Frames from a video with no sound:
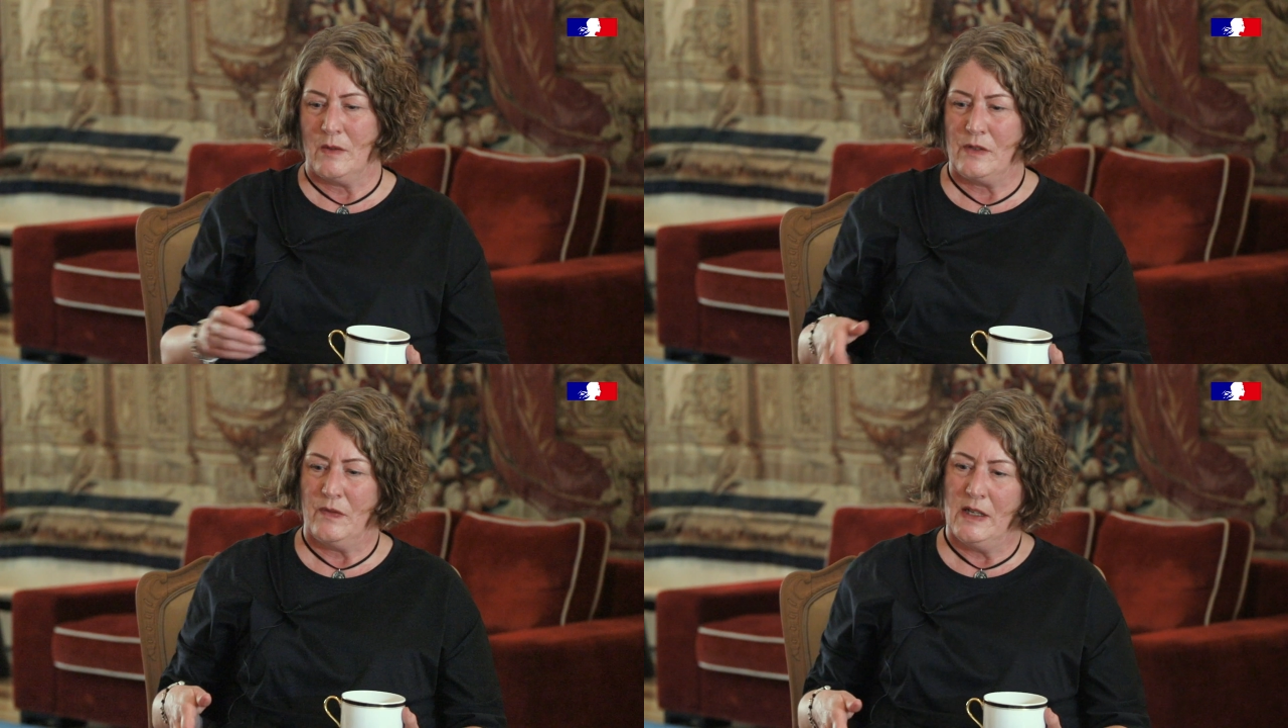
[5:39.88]
I
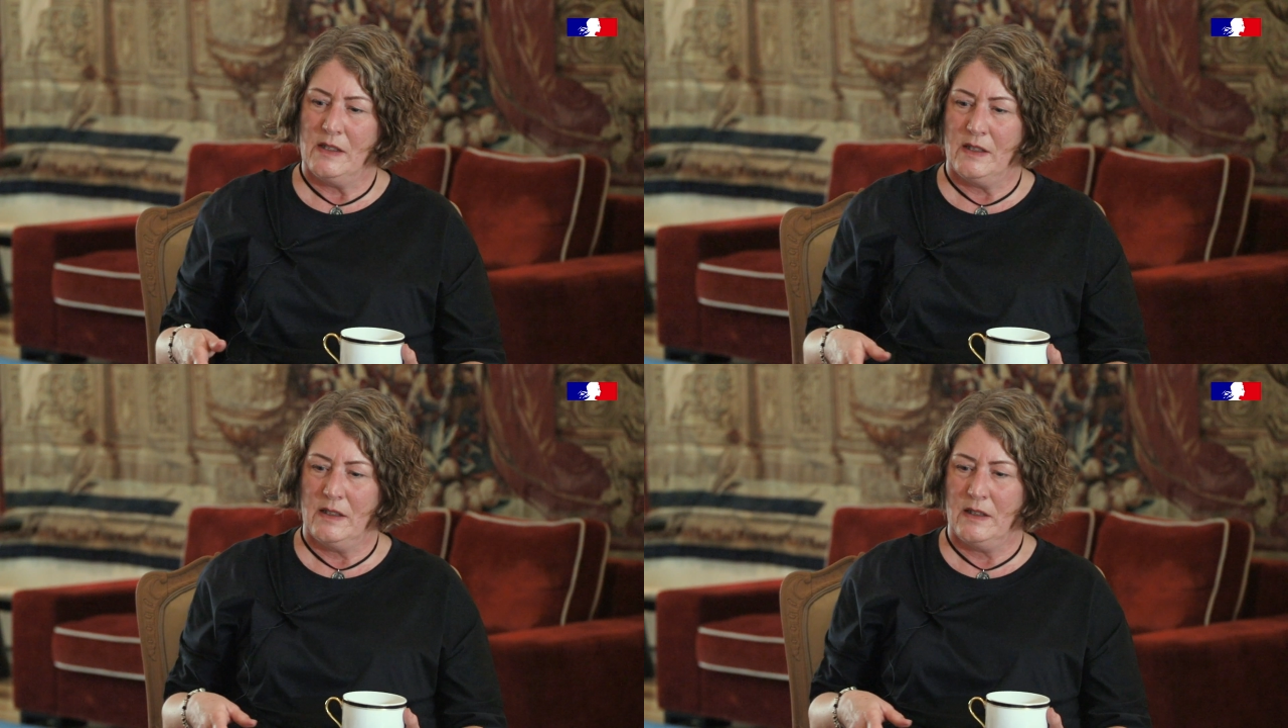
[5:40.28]
was
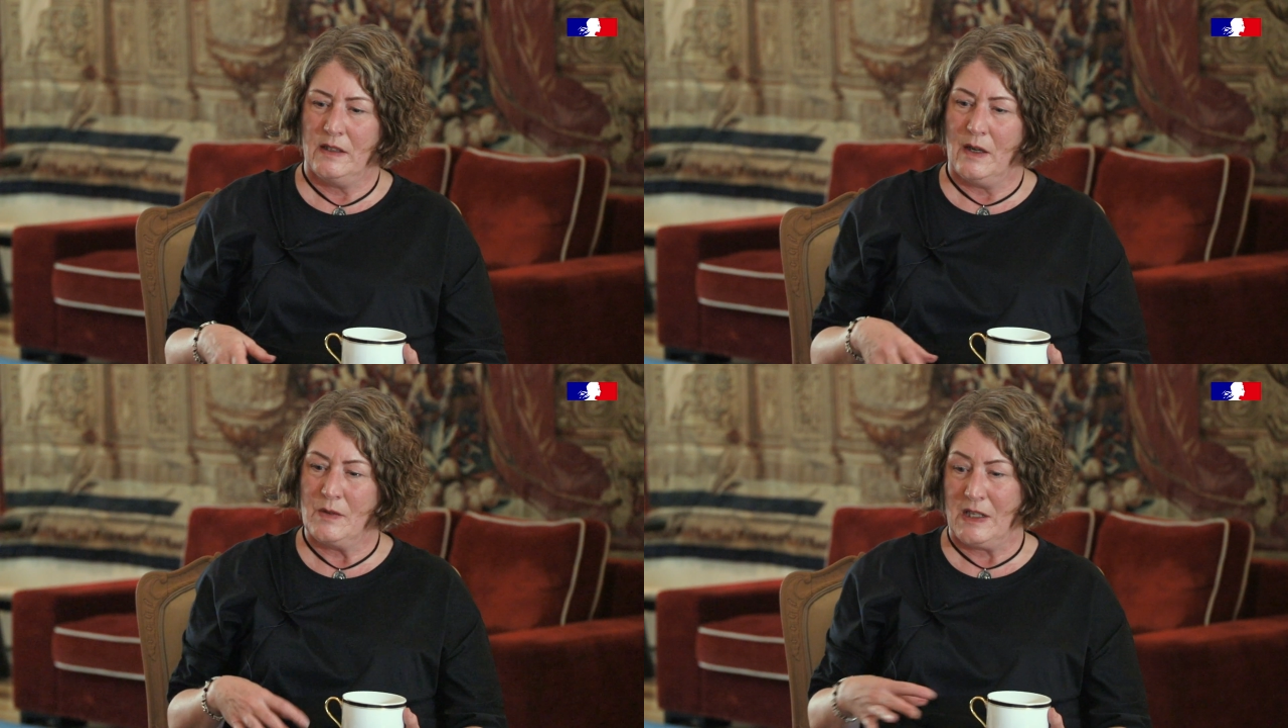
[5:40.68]

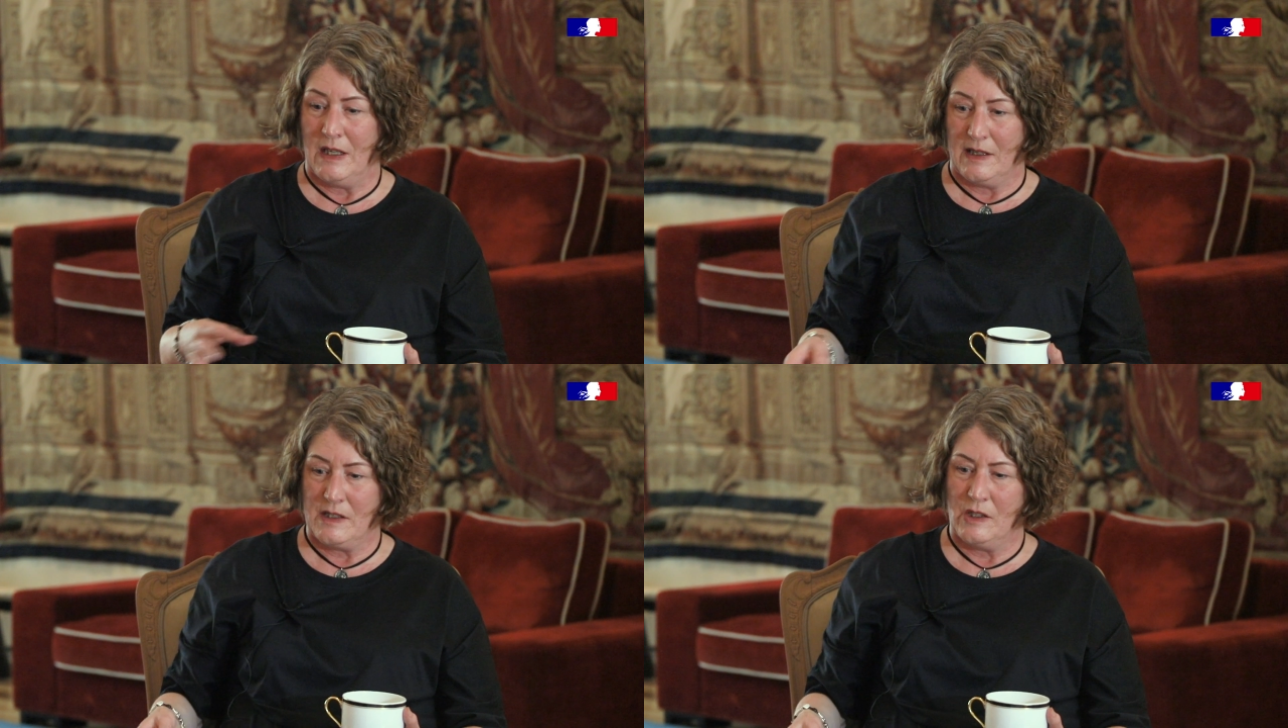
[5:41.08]
finding that I was
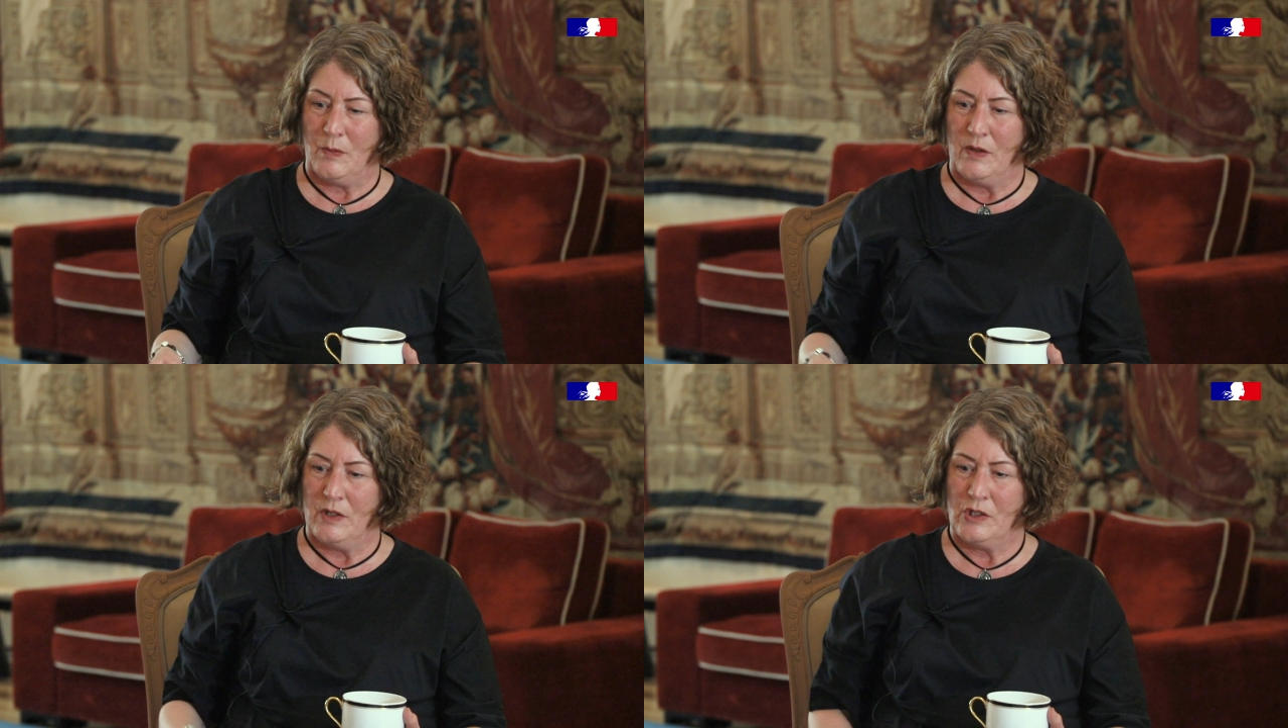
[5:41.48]
collecting
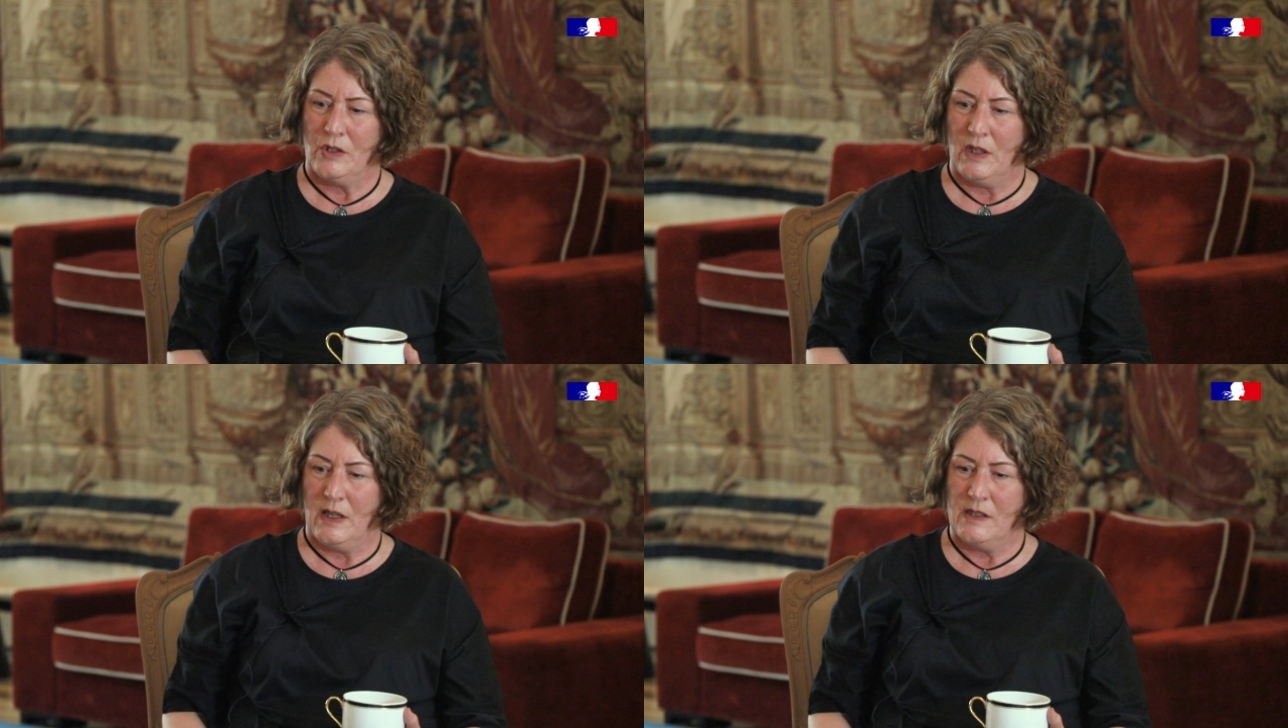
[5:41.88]
up on the
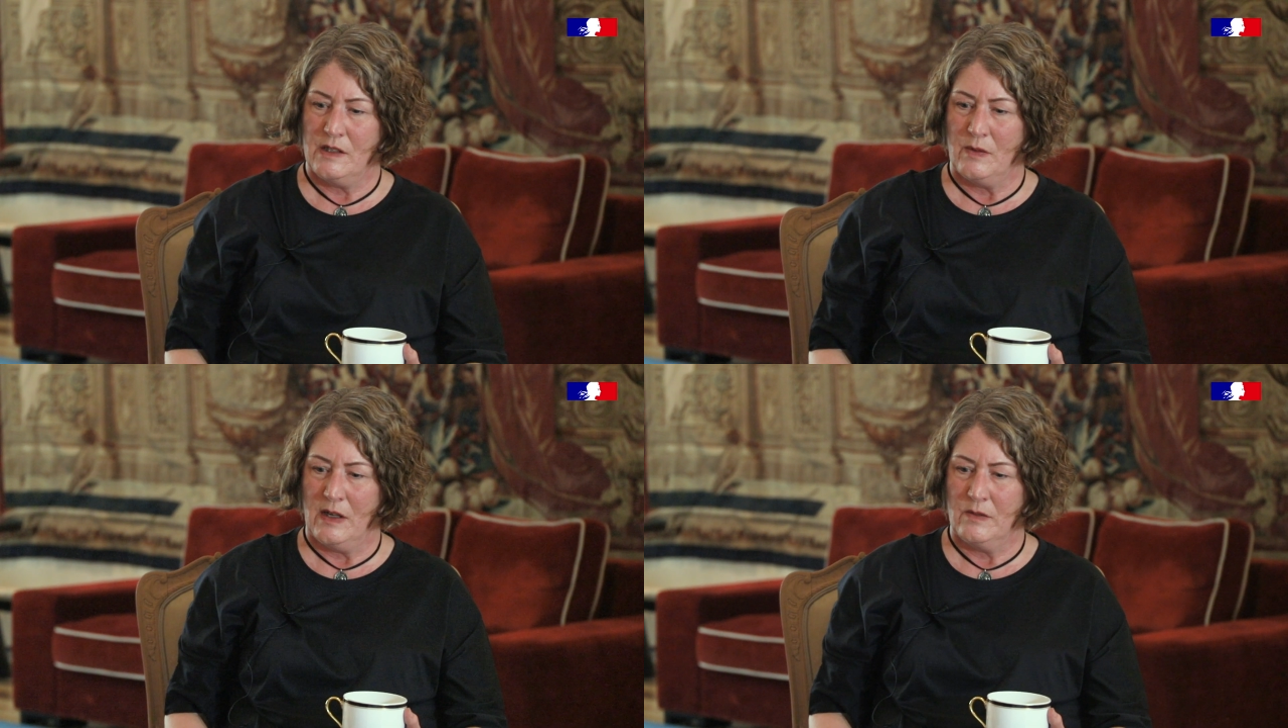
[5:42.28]

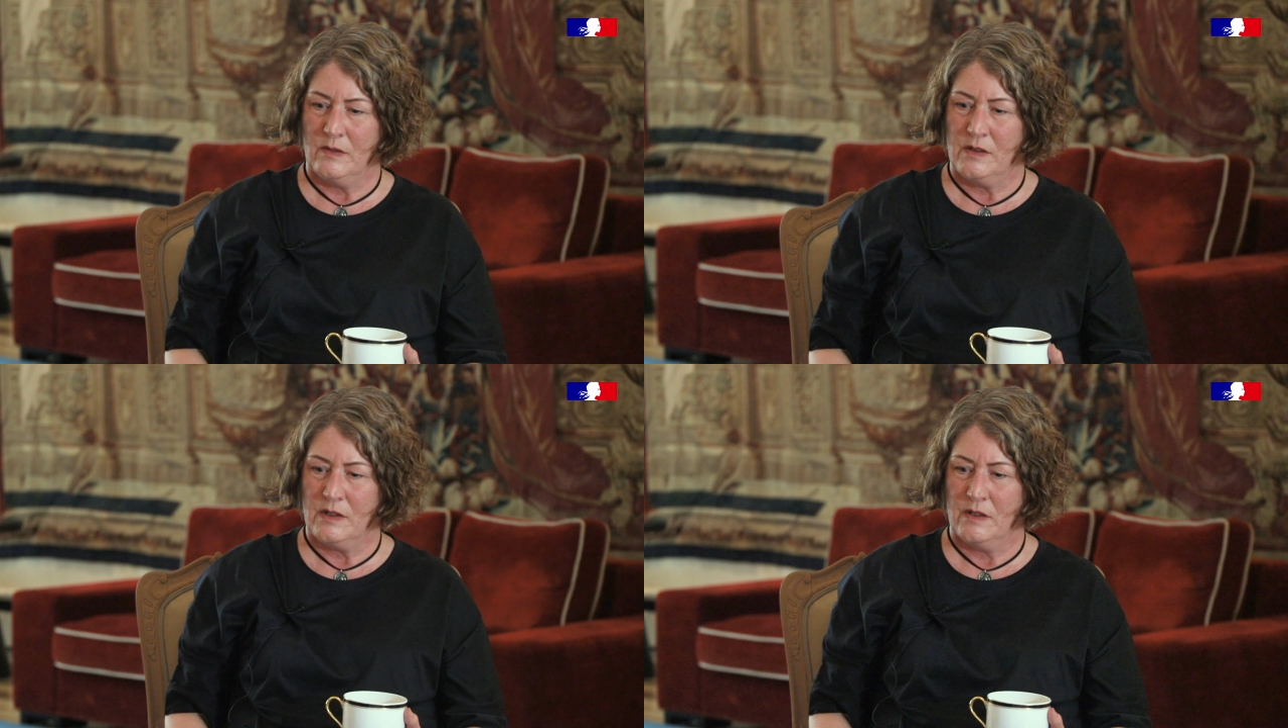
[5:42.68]
shorelines
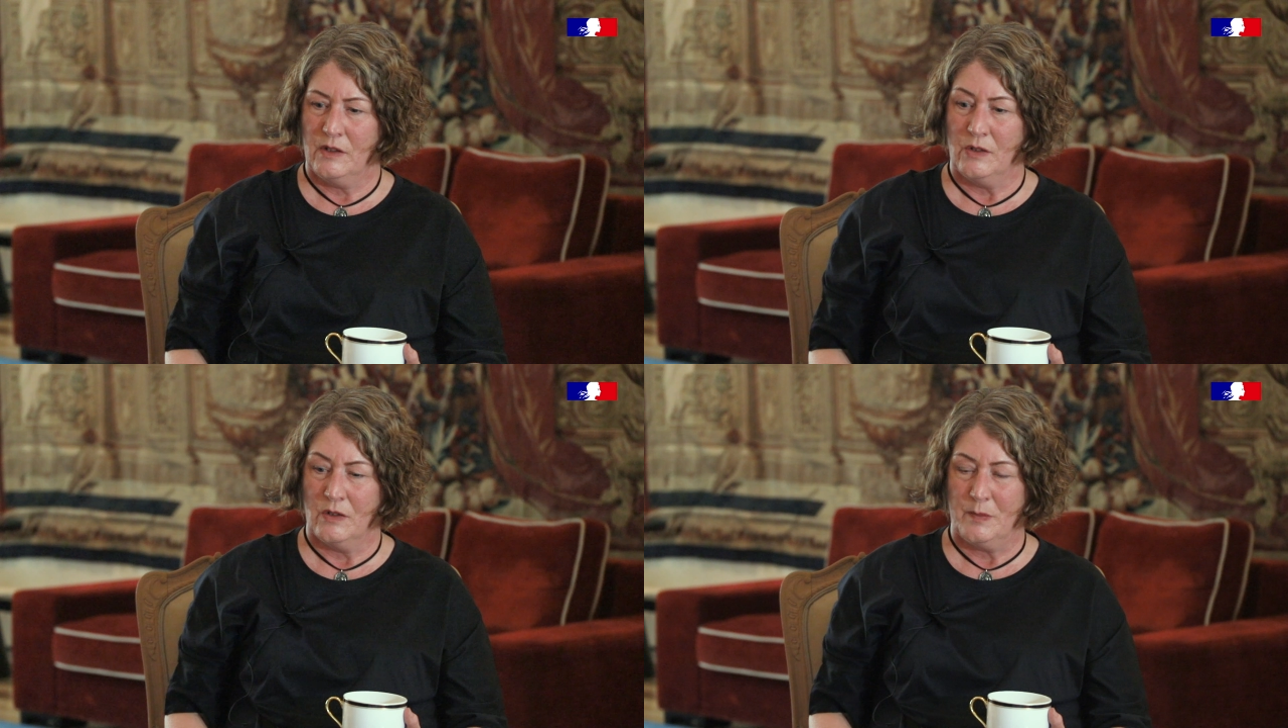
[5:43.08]
around
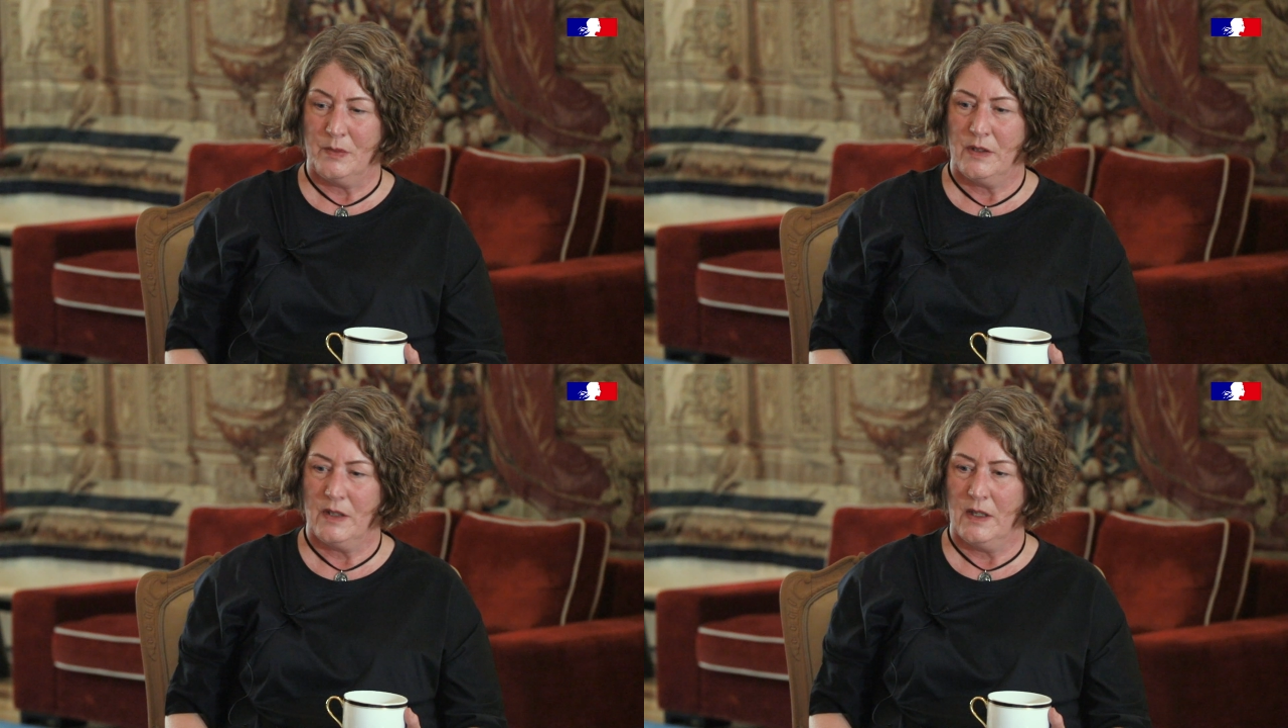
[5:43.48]
Europe